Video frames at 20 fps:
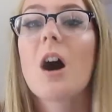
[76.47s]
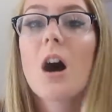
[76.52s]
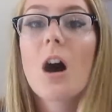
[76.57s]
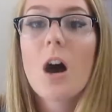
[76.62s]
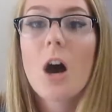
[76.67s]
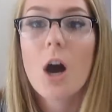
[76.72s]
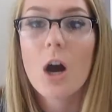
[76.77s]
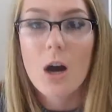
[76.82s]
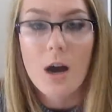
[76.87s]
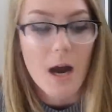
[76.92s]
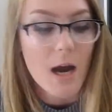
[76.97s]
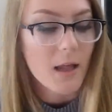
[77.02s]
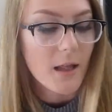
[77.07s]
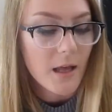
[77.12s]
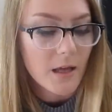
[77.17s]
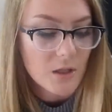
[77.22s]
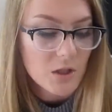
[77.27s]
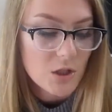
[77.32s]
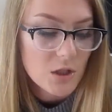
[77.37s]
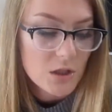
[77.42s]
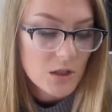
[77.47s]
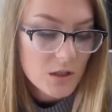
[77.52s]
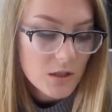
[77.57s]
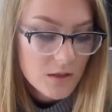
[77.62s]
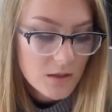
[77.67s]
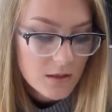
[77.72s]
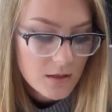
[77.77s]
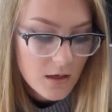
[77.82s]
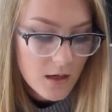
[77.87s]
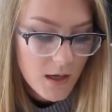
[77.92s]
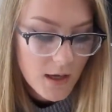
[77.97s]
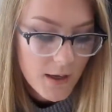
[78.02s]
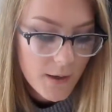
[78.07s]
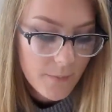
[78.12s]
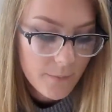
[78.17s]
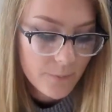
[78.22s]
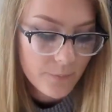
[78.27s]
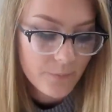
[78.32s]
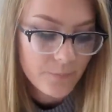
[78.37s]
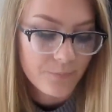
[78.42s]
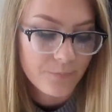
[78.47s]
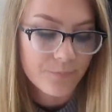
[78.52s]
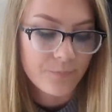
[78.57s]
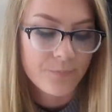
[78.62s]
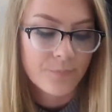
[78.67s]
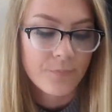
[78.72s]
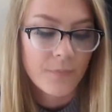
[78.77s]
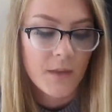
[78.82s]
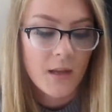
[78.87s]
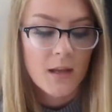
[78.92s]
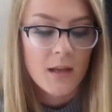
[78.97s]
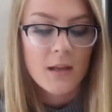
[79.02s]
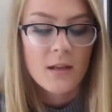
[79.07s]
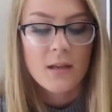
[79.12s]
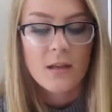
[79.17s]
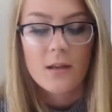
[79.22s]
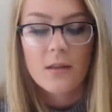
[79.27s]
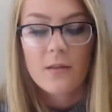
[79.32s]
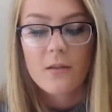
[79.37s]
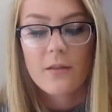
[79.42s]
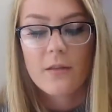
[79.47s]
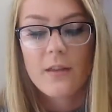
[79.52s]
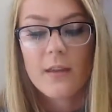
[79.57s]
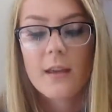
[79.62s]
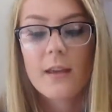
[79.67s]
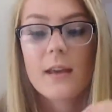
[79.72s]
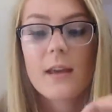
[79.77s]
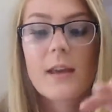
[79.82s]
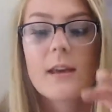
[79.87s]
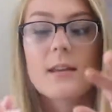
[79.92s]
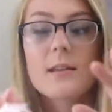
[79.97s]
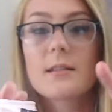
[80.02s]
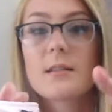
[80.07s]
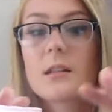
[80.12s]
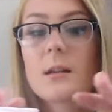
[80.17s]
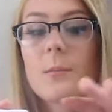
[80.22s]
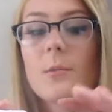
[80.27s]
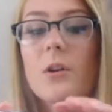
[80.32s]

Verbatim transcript: are eyelashes. Um, they're the Kiss number